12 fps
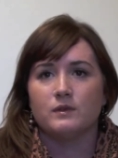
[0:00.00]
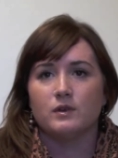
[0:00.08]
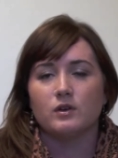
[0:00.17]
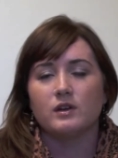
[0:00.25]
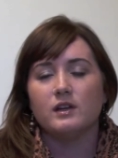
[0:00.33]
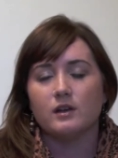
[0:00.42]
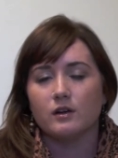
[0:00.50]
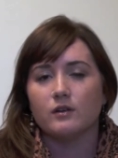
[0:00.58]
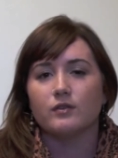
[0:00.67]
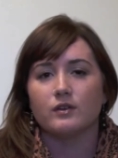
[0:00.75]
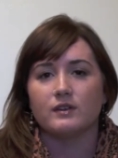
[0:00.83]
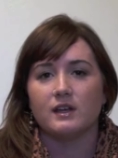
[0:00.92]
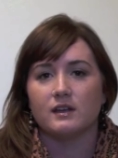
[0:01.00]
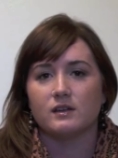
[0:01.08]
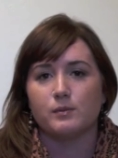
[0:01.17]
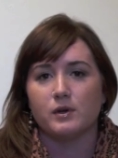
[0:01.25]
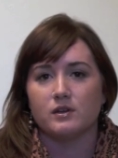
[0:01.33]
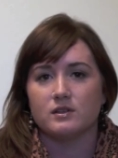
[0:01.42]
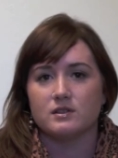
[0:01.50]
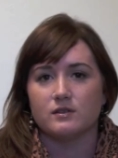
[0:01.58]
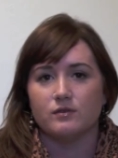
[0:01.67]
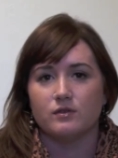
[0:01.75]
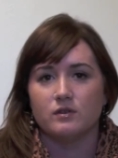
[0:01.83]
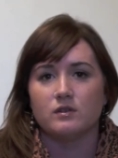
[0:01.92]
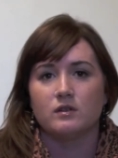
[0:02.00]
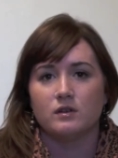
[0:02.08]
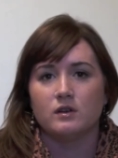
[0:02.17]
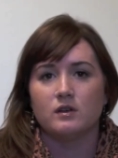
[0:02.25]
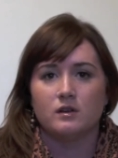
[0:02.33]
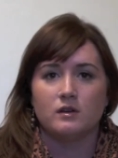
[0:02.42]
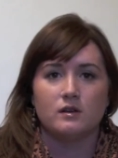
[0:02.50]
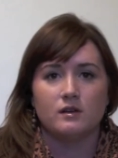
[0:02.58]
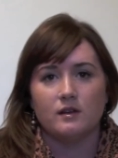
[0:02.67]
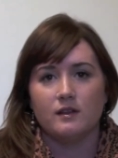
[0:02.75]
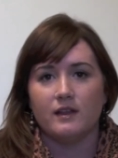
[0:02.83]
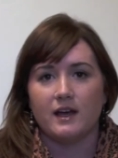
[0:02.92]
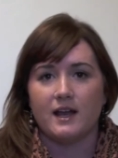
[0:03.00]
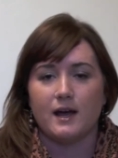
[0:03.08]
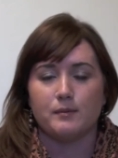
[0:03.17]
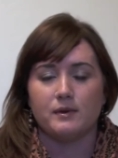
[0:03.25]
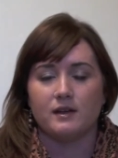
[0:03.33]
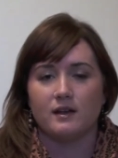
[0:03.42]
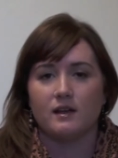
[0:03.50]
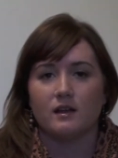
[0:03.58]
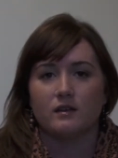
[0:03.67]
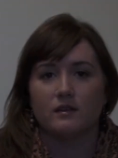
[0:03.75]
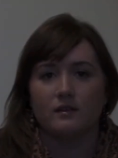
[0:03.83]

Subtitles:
or hear a first-hand experience of that happening, I guess.